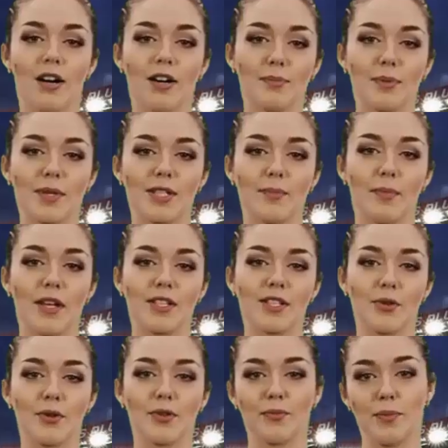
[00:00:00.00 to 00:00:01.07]
have made the
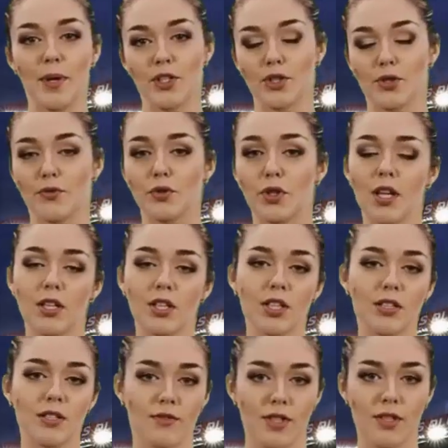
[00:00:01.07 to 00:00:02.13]
decision not to
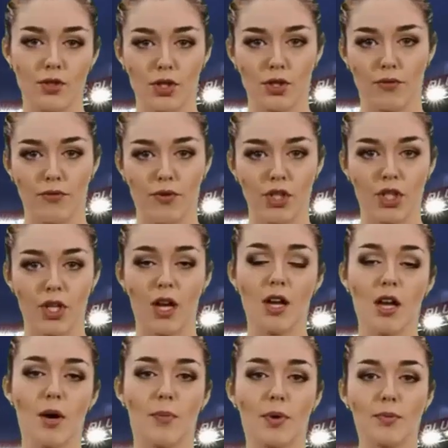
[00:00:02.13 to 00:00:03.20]
return to the national
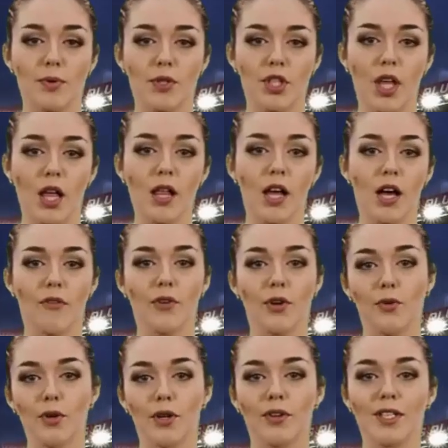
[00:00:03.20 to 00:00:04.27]
team until things
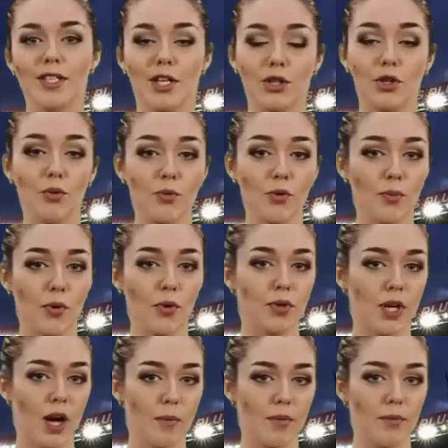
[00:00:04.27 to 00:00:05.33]
change and this type of
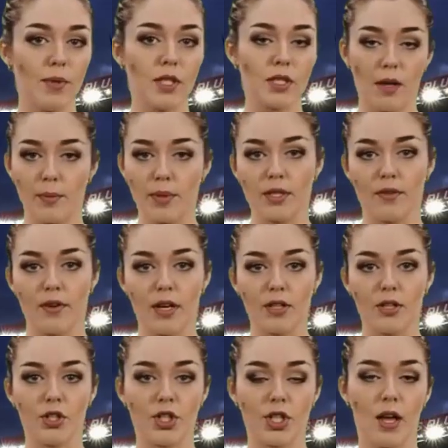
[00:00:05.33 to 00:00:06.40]
act does not go
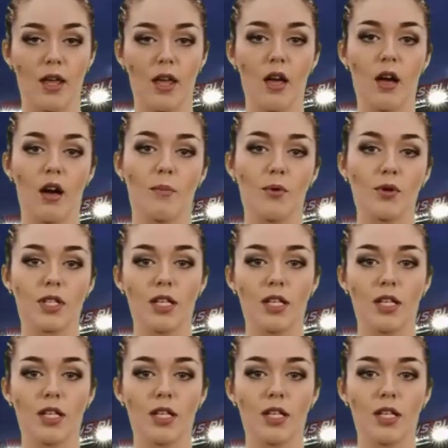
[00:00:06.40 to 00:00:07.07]
unpunished.